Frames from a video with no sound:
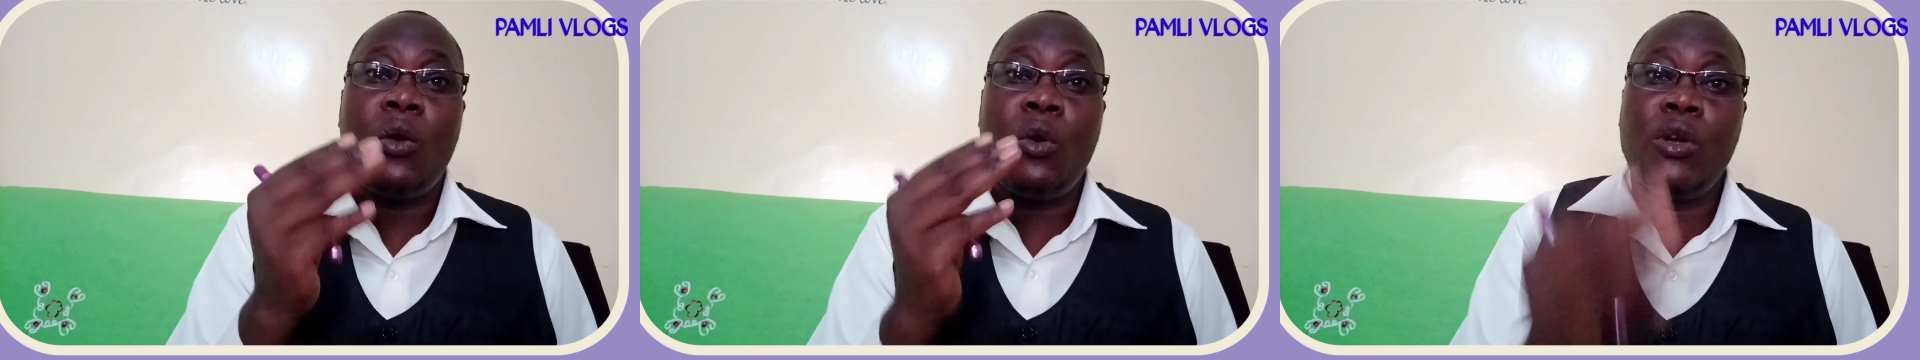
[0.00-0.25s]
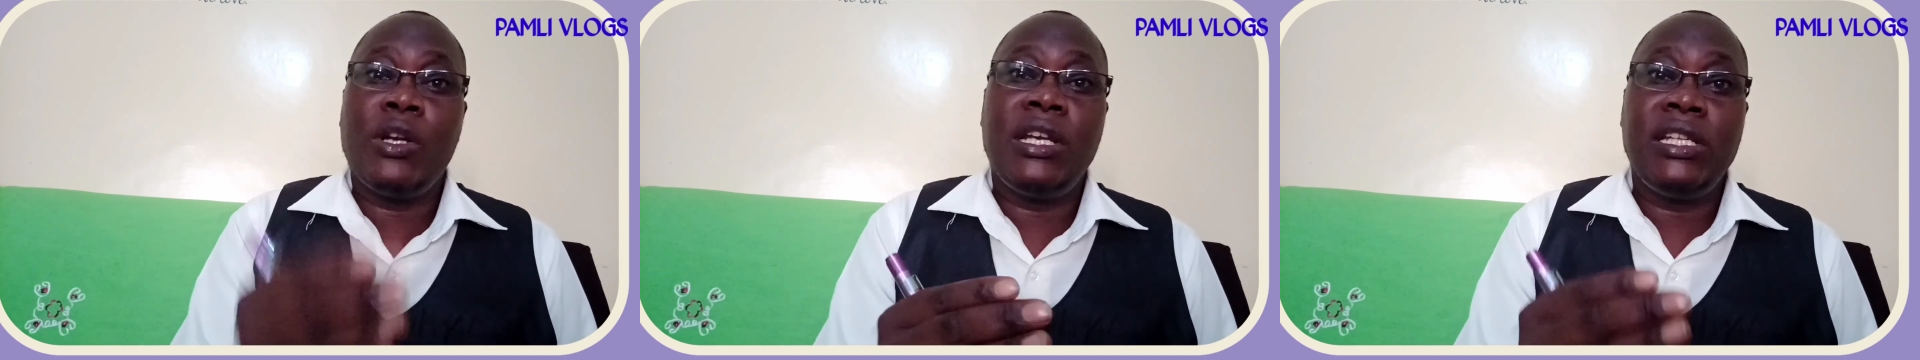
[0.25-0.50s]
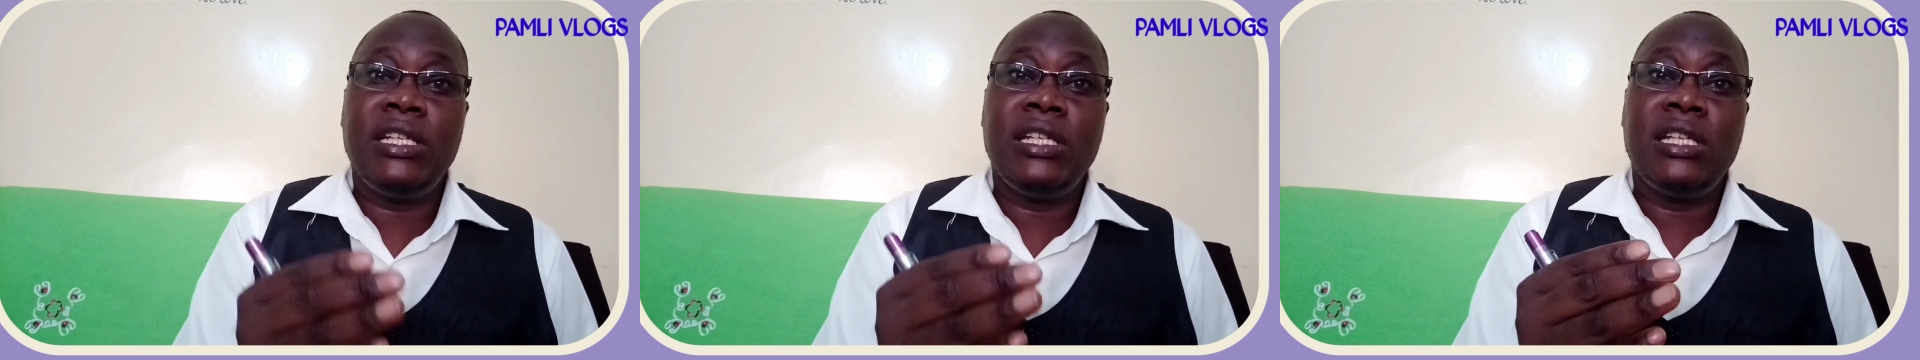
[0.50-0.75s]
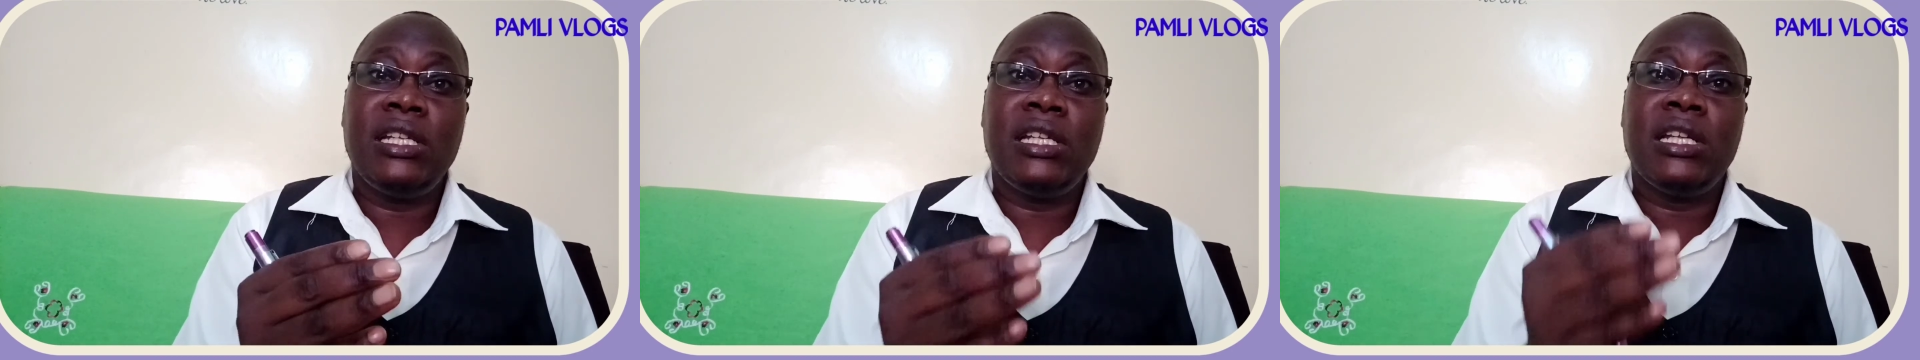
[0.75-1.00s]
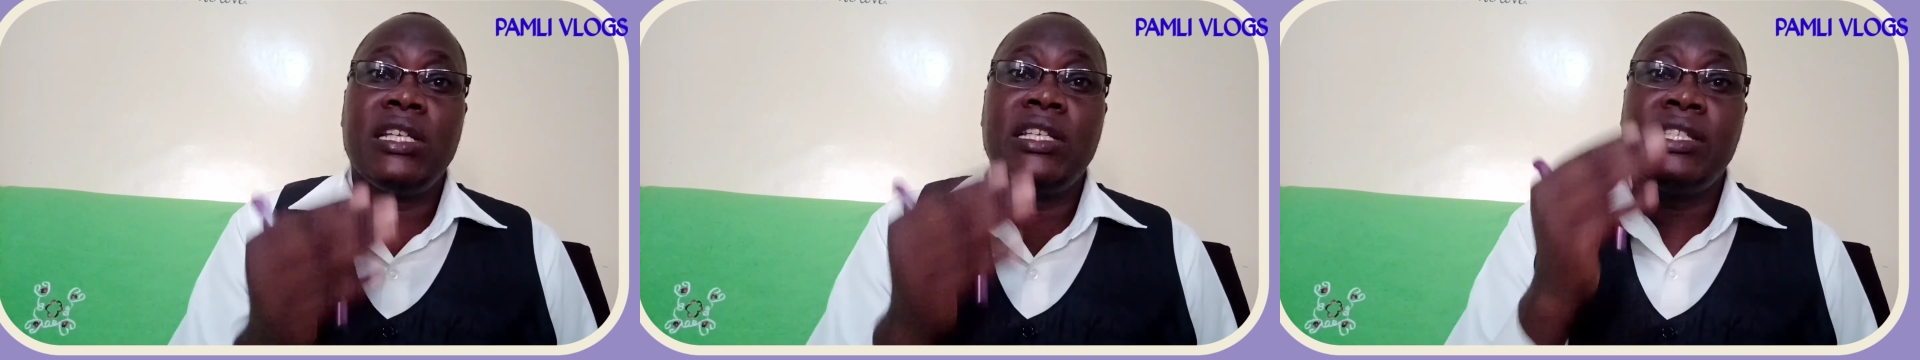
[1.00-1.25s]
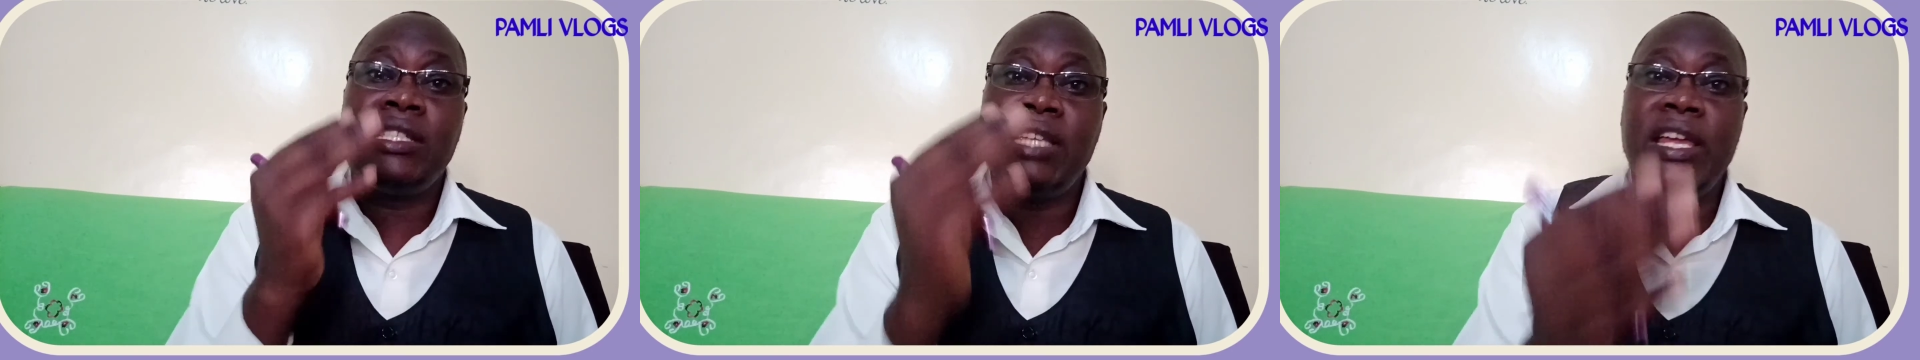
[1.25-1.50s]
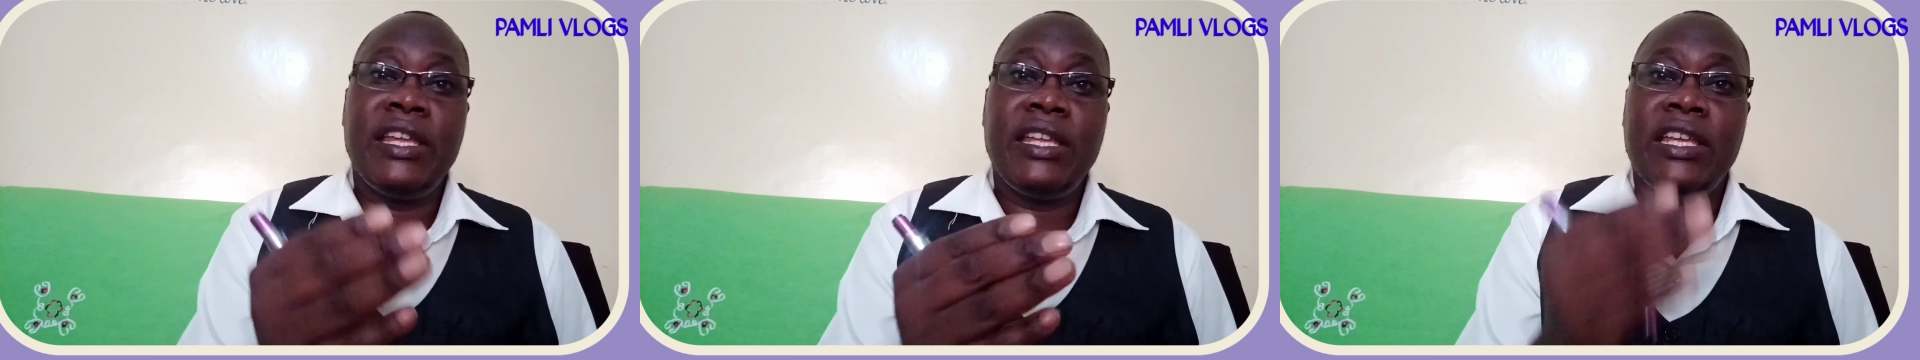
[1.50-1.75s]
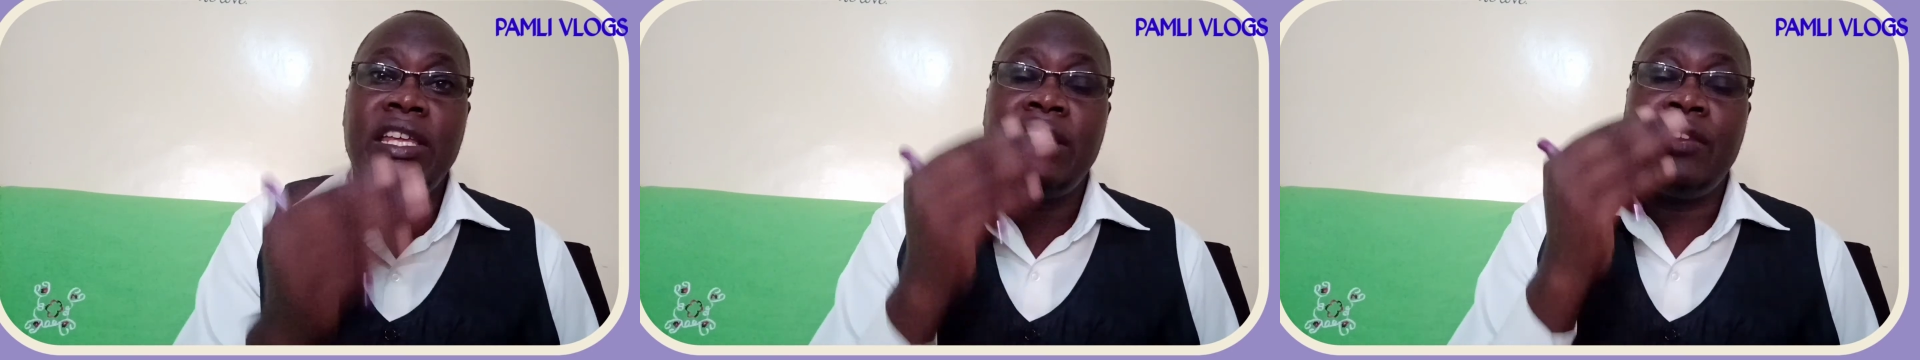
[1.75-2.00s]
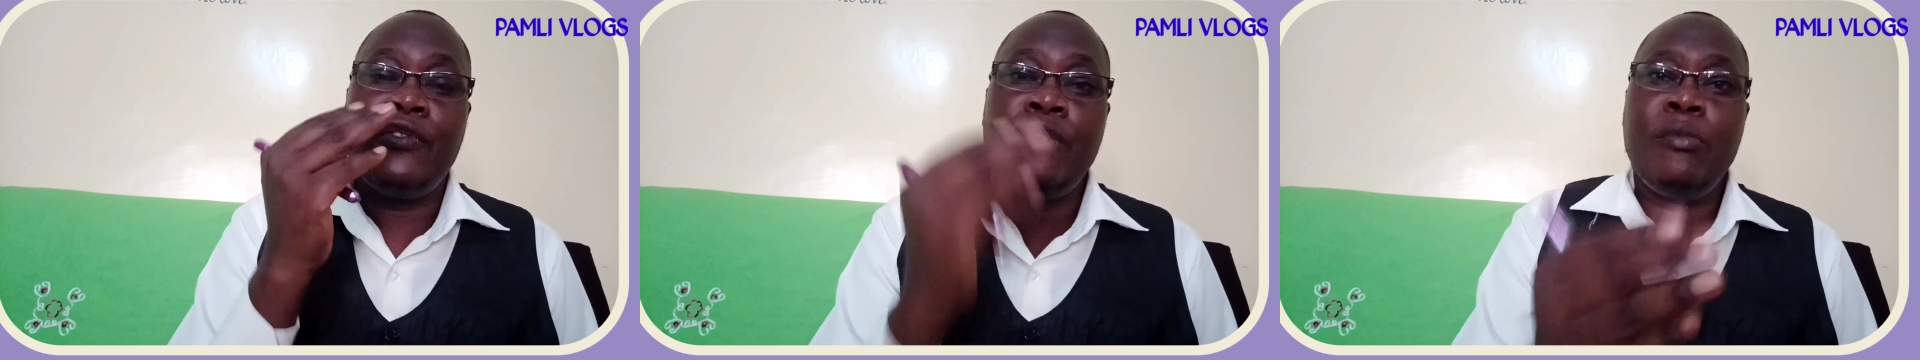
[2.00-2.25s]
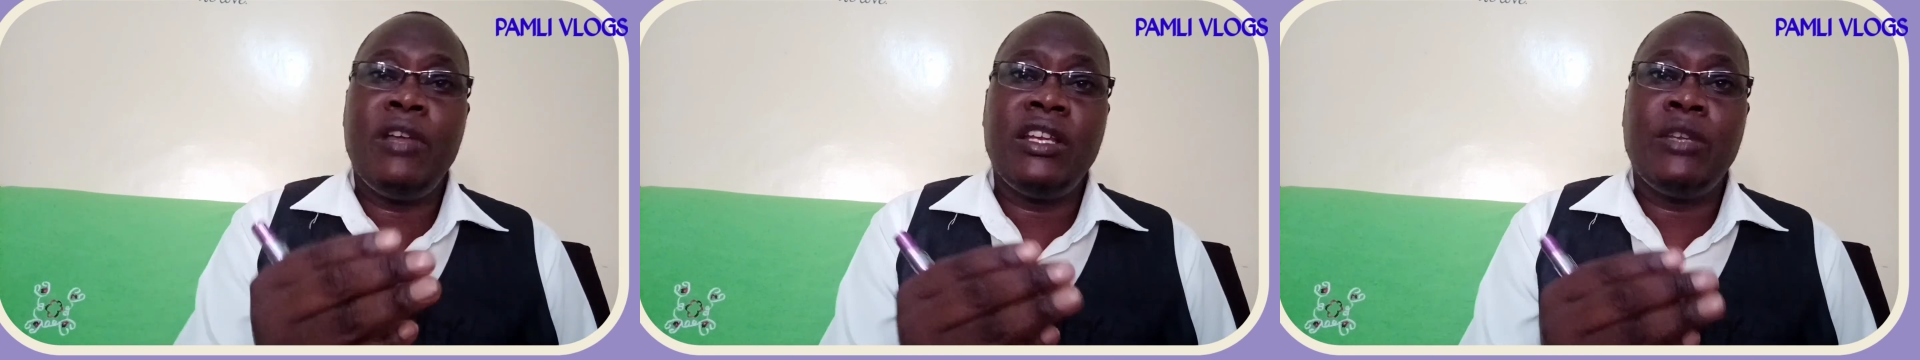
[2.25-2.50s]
only stay in female